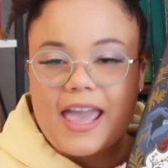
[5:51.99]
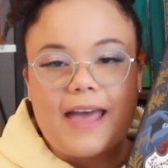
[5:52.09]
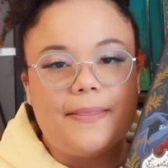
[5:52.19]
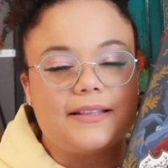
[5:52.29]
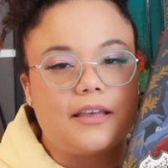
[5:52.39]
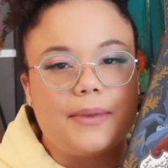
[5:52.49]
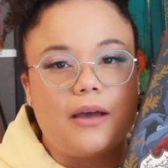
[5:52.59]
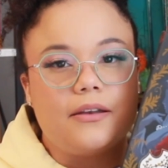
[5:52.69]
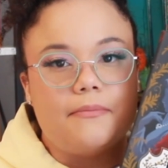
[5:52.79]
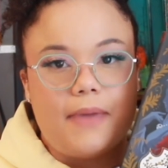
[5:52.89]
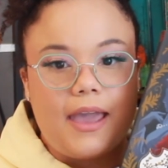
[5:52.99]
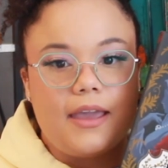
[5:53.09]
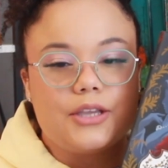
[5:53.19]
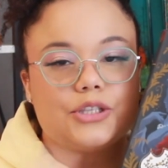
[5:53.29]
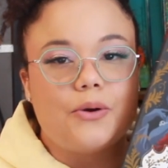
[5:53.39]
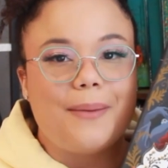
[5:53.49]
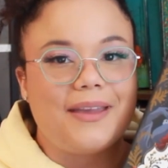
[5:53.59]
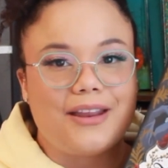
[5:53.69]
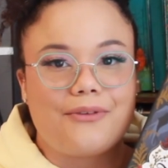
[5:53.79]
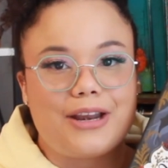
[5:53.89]
and that's coming out in May, so I'm
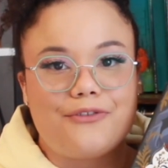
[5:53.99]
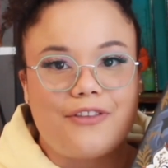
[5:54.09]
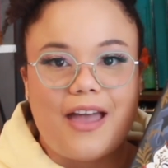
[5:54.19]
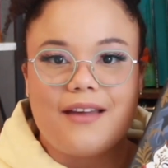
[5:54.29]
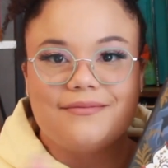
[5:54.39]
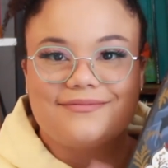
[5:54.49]
getting ready for that.